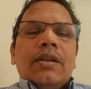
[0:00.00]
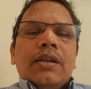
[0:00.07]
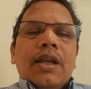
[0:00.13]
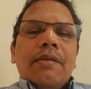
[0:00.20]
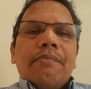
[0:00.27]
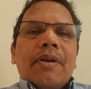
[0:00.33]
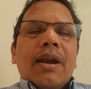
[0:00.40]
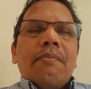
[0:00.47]

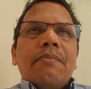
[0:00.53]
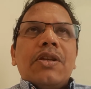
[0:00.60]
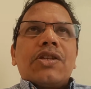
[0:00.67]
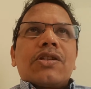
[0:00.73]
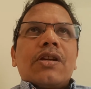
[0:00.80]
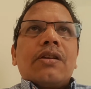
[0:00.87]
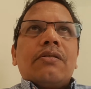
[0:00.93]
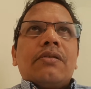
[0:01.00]
Then Prime
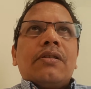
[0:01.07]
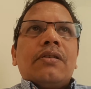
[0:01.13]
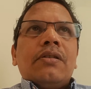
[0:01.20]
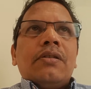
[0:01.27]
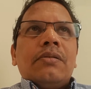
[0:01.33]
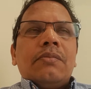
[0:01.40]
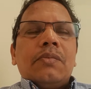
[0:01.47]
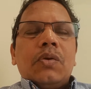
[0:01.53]
Minister
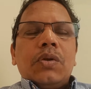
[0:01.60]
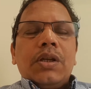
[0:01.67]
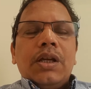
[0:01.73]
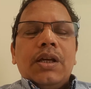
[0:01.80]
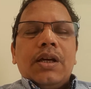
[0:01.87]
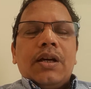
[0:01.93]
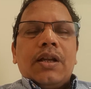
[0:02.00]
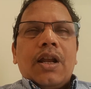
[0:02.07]

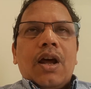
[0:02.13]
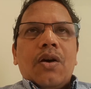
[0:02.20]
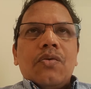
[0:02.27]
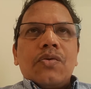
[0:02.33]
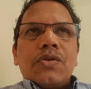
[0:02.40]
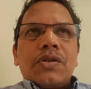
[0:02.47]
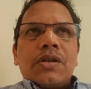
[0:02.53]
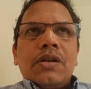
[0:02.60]
Modi
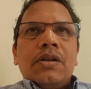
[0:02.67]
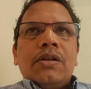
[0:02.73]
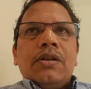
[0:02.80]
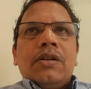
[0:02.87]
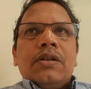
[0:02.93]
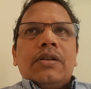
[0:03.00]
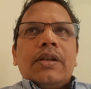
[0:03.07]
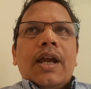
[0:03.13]
announced
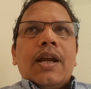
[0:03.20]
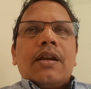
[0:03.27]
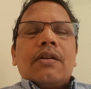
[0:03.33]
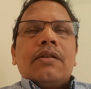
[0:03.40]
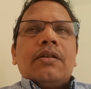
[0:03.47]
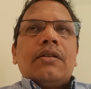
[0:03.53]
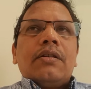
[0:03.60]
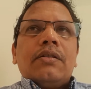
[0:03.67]
that
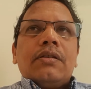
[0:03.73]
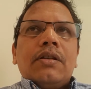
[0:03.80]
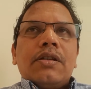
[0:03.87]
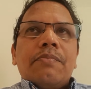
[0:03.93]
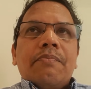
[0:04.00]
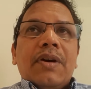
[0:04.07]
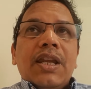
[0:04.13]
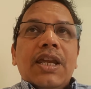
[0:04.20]

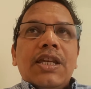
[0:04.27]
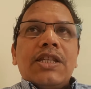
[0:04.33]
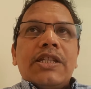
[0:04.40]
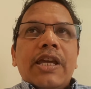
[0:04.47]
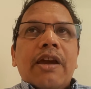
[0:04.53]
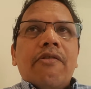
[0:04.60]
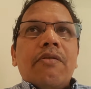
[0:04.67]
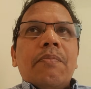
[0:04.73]
the money
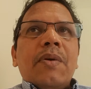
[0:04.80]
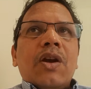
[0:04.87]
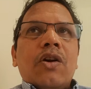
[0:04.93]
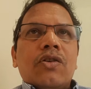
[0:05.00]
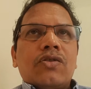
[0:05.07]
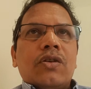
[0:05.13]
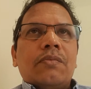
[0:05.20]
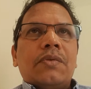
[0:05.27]
saved
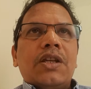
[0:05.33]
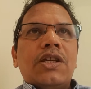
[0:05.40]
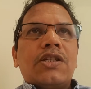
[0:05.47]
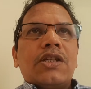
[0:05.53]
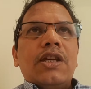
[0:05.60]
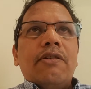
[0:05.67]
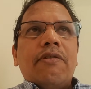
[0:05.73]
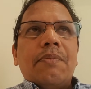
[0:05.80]
because of
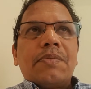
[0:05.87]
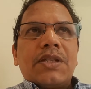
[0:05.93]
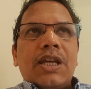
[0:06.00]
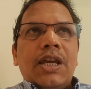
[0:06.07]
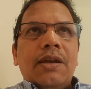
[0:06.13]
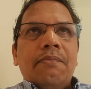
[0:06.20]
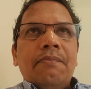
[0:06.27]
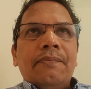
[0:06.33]
this give up
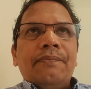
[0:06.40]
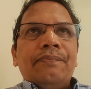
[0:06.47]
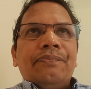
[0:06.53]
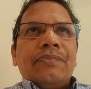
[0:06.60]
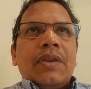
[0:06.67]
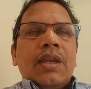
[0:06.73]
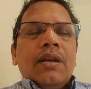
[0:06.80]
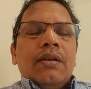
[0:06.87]
scheme
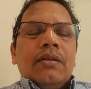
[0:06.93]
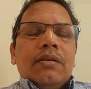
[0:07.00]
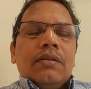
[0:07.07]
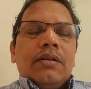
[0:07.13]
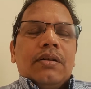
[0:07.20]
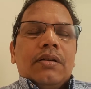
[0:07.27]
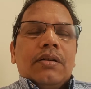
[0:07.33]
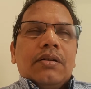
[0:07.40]

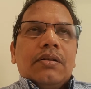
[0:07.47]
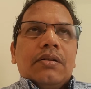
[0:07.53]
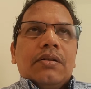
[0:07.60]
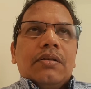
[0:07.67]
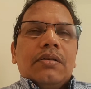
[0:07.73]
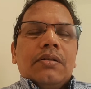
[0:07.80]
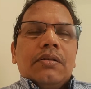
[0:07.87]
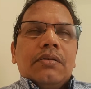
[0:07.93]

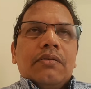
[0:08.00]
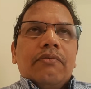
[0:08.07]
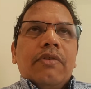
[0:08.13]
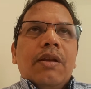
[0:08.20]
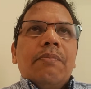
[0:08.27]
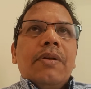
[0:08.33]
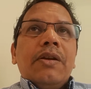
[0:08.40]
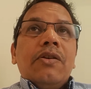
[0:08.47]
will
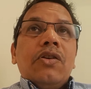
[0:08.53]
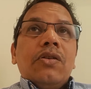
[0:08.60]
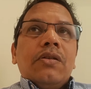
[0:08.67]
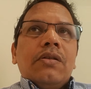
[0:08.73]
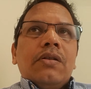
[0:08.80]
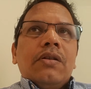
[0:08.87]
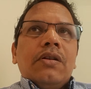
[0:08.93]
be